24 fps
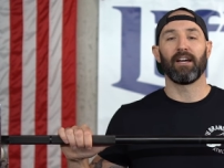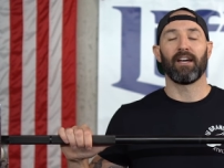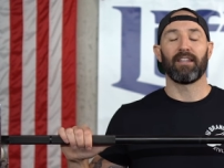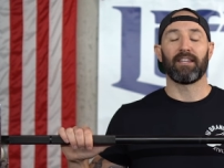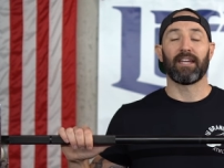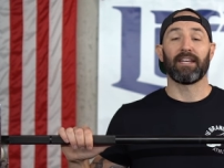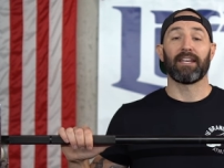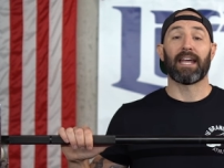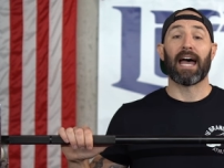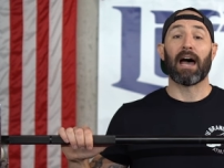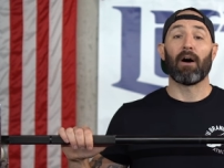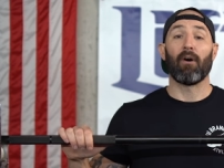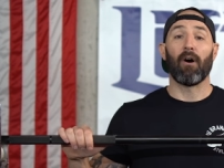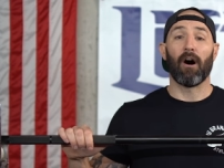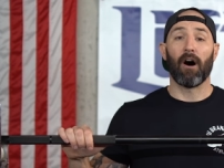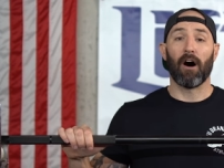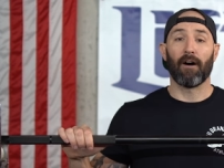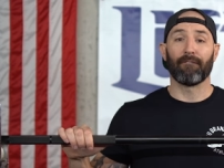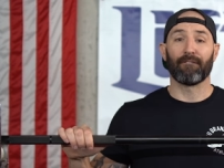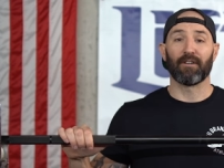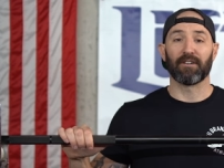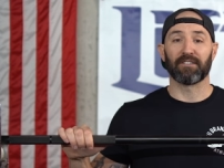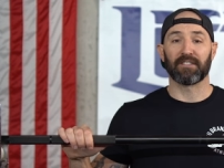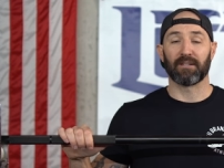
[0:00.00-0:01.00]
and they now
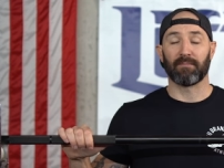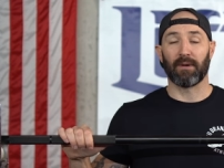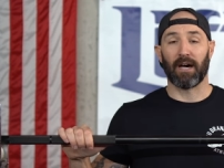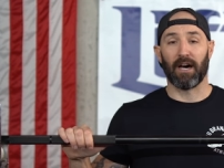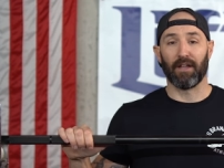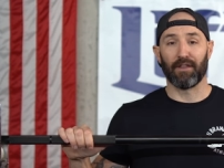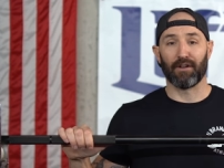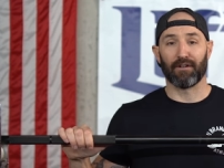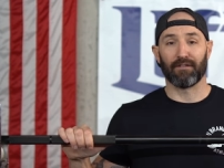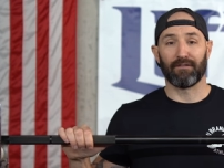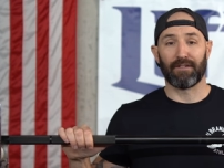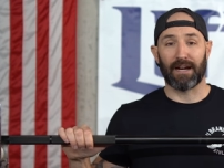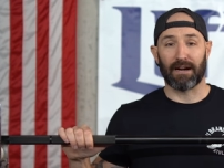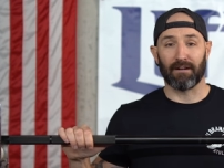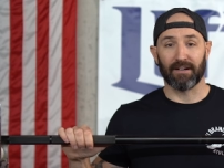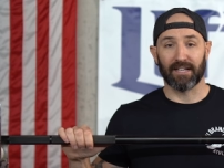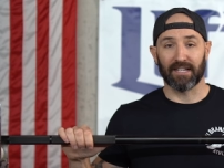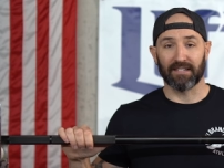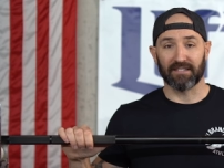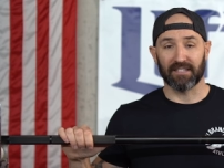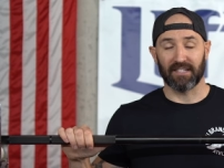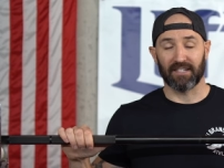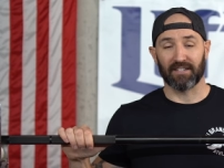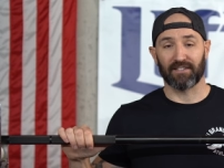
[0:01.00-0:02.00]
offer some other
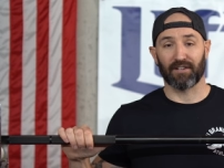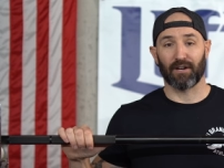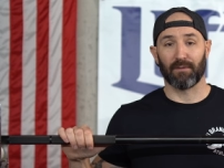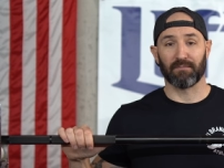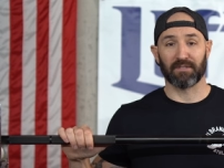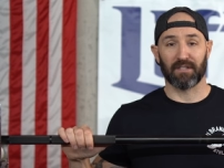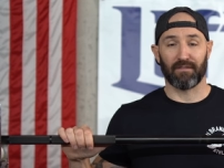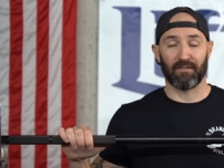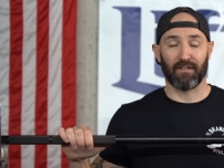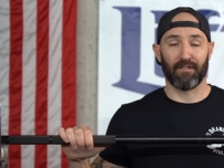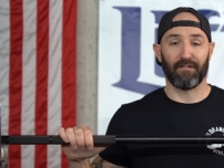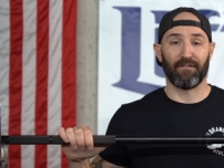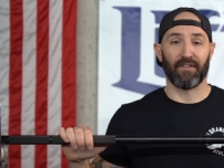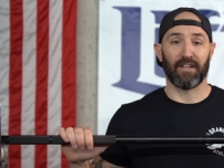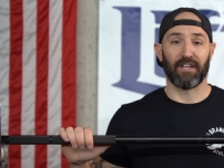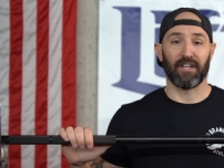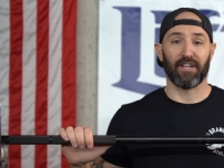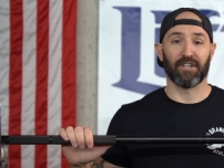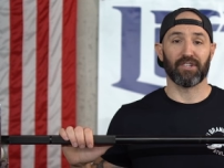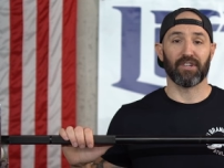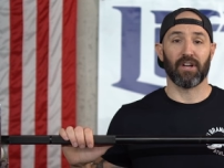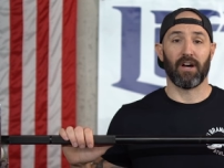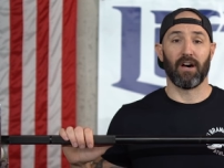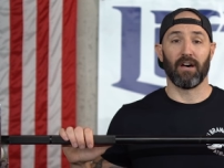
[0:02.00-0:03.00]
variants in terms of the
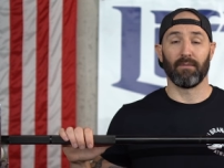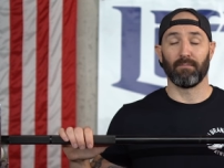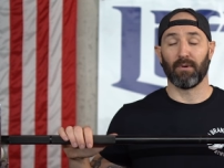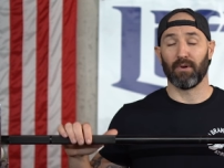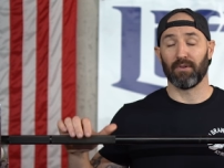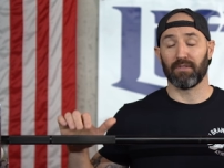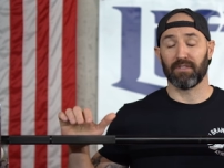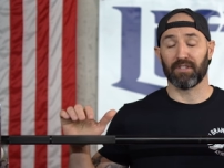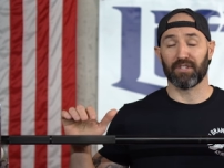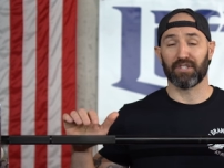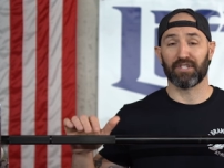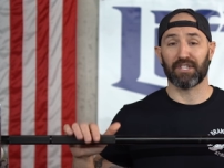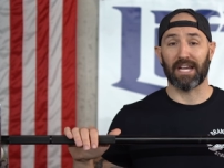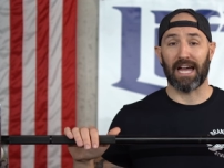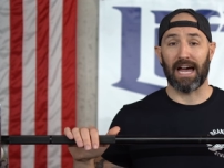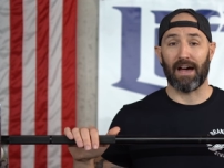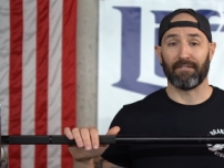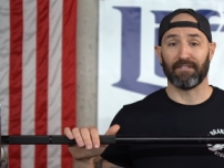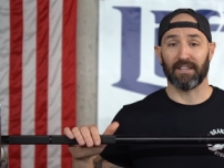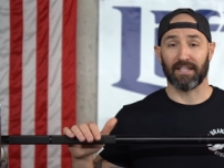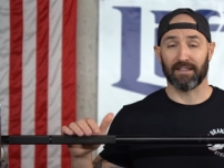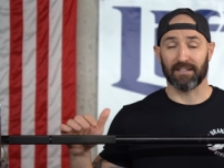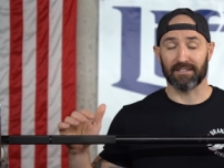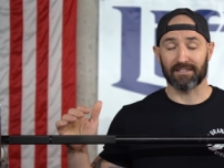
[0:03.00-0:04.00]
finish on both the
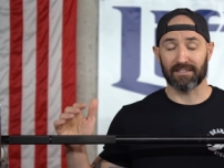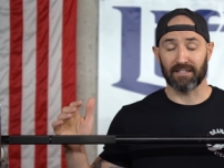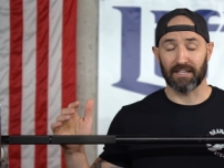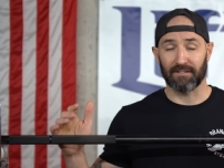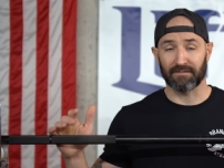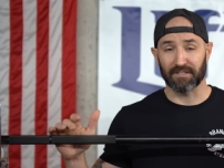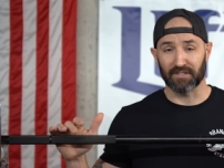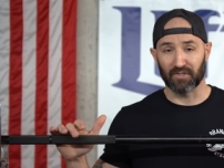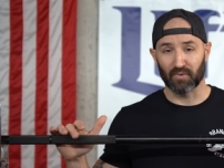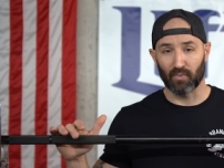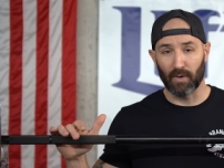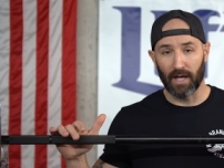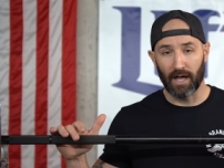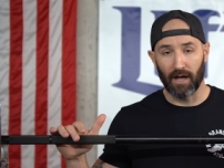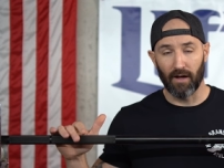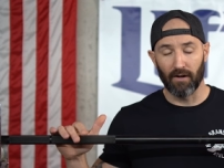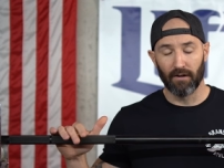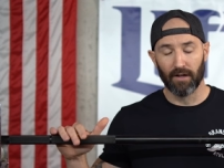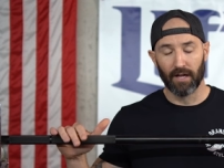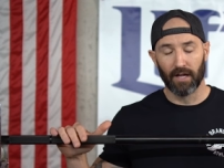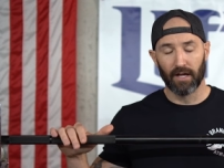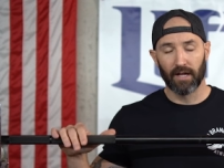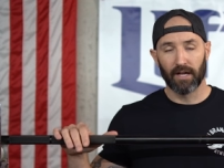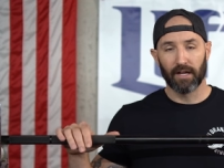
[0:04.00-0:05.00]
shaft and the sleeves as
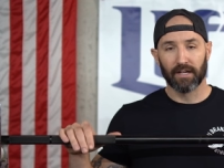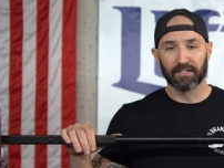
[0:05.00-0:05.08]
well.